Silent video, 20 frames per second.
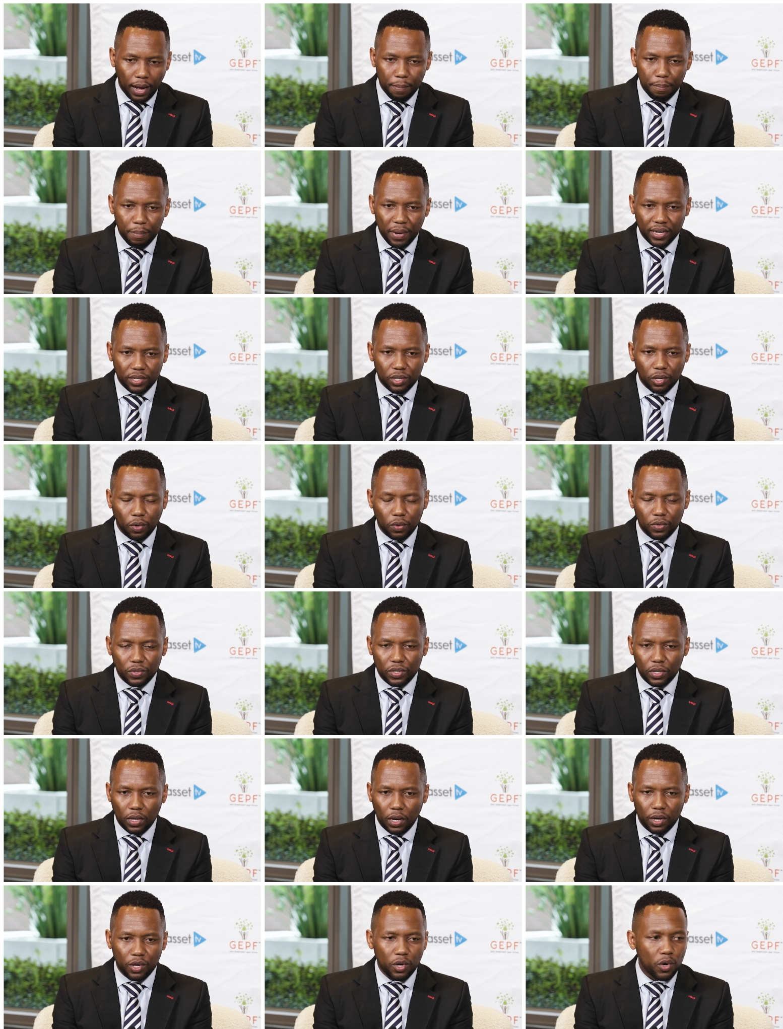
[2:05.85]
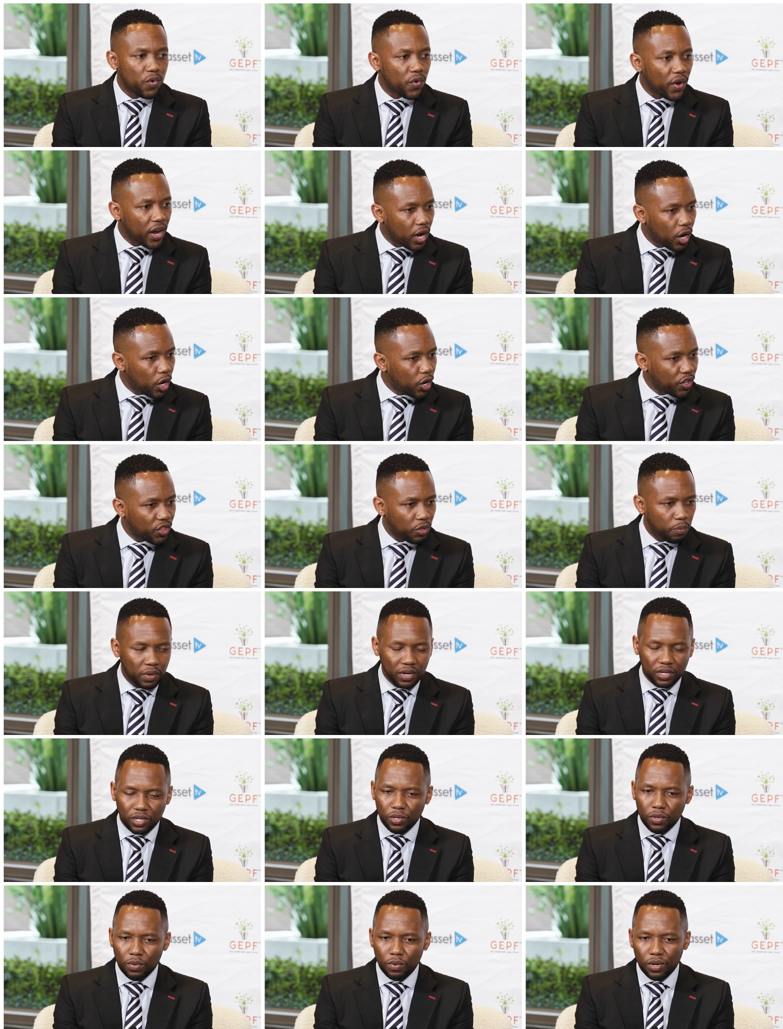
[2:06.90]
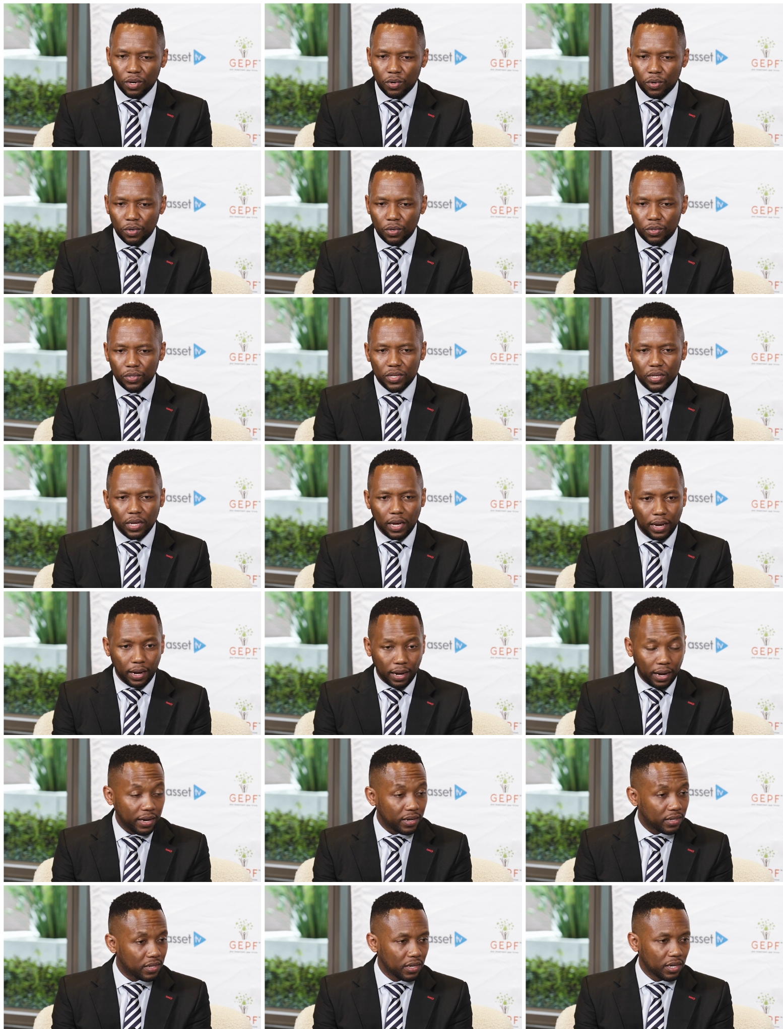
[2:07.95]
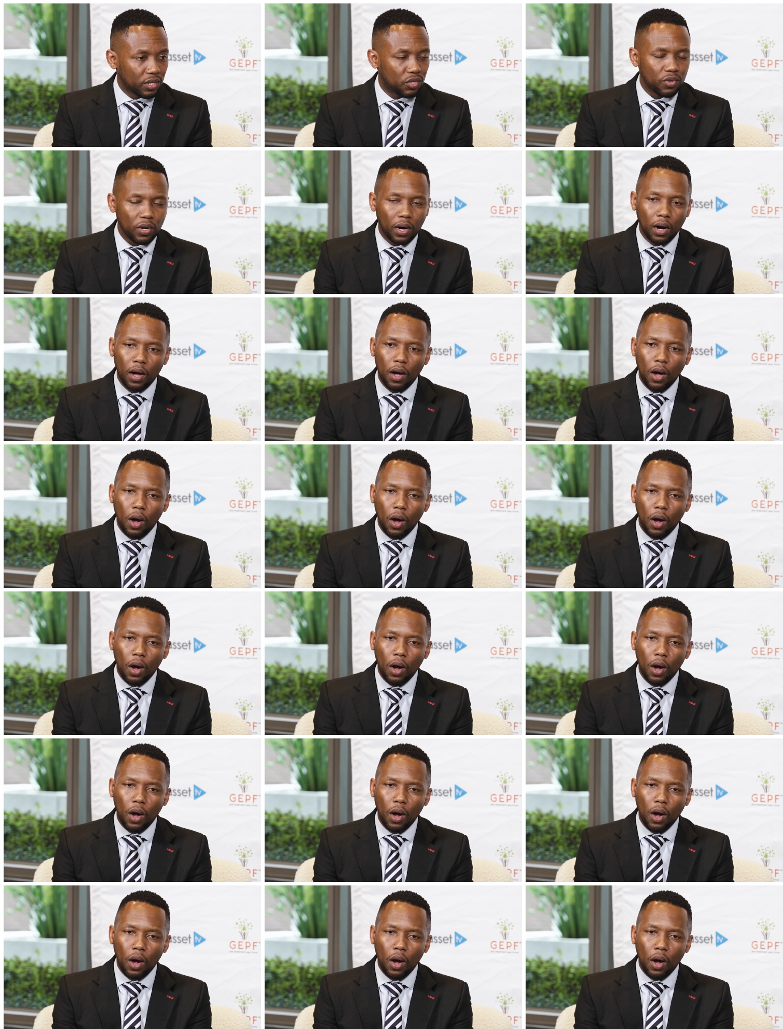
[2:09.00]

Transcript: metals, your rare earth minerals, etc.,